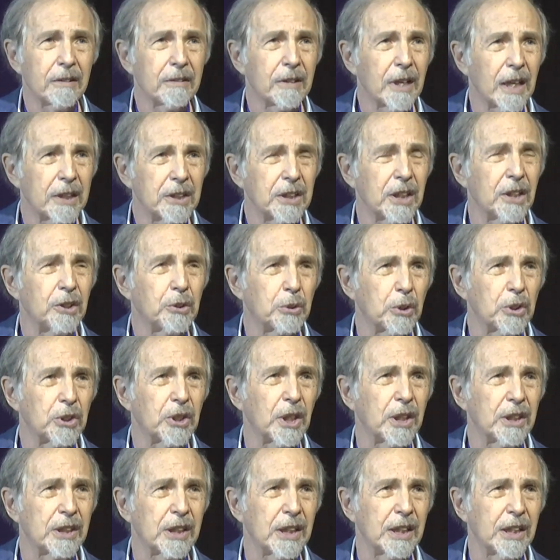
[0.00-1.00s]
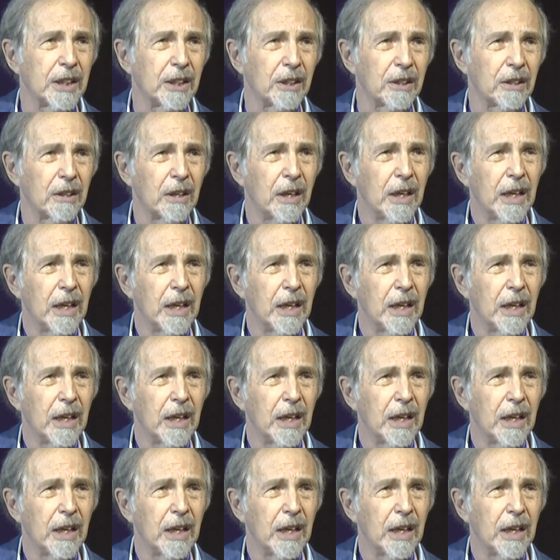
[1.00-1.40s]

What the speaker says: that's interesting to hear.